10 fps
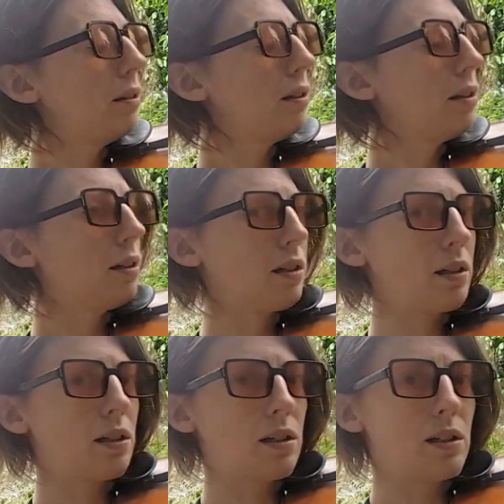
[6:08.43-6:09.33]

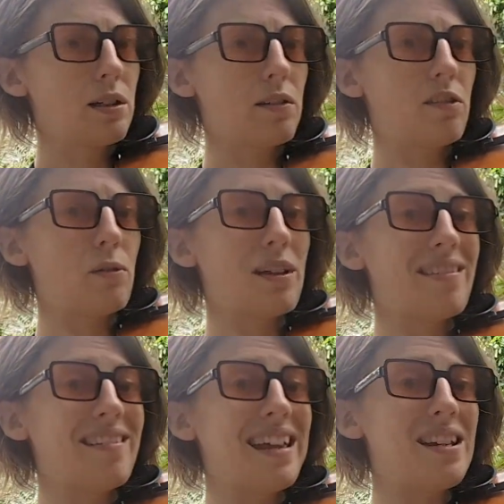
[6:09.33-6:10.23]
to
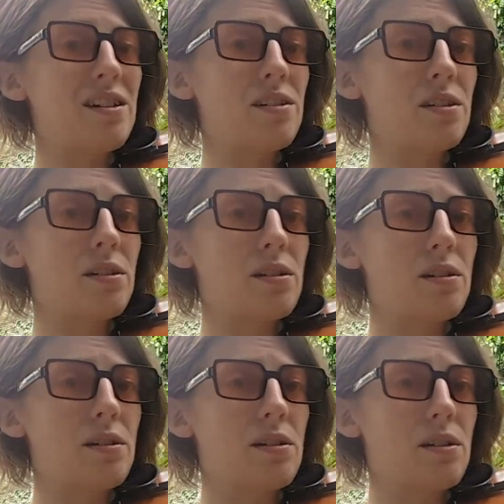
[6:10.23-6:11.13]
extend
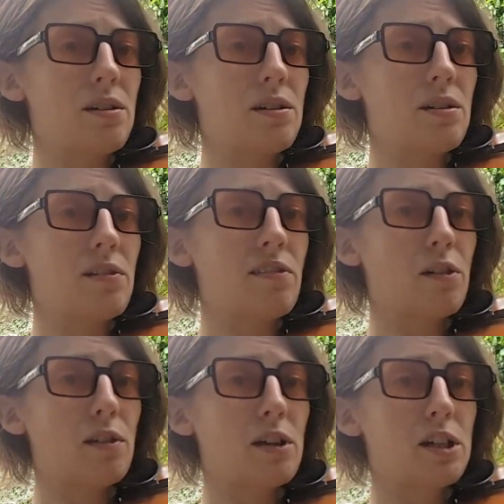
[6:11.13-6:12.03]

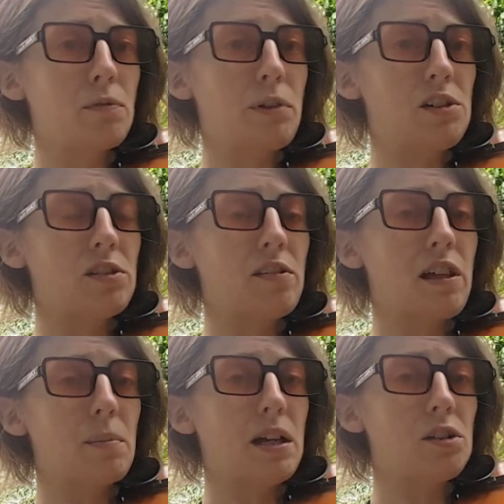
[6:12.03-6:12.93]
so that I can reach the
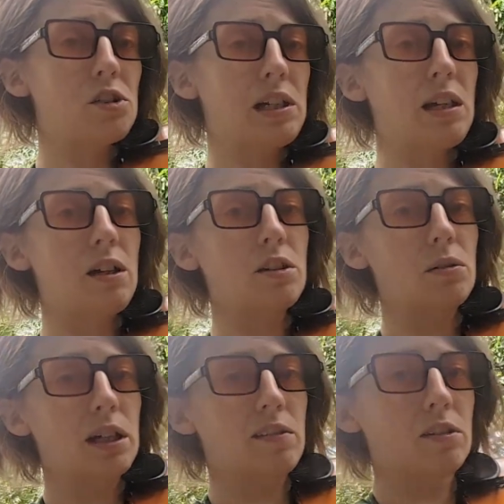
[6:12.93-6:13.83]
tip. Actually, I
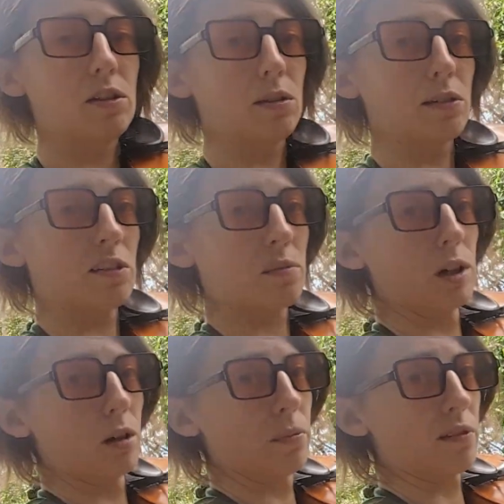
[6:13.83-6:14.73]
don't need to do this because my
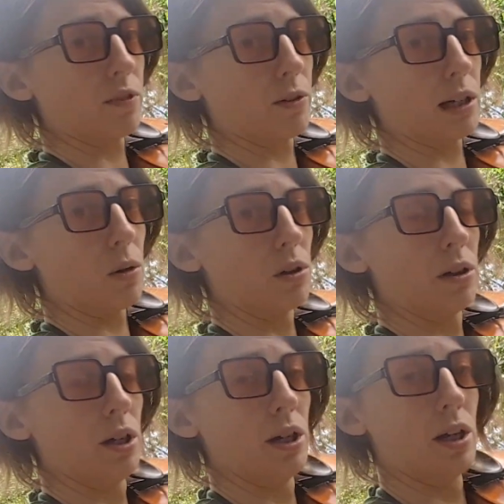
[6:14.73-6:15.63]
arms are very long,
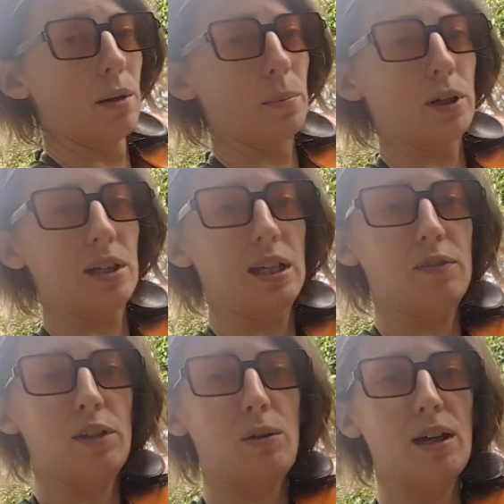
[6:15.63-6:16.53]
but
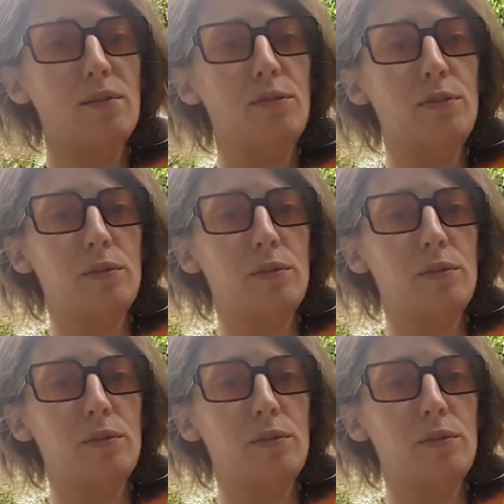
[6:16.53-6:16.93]
if you have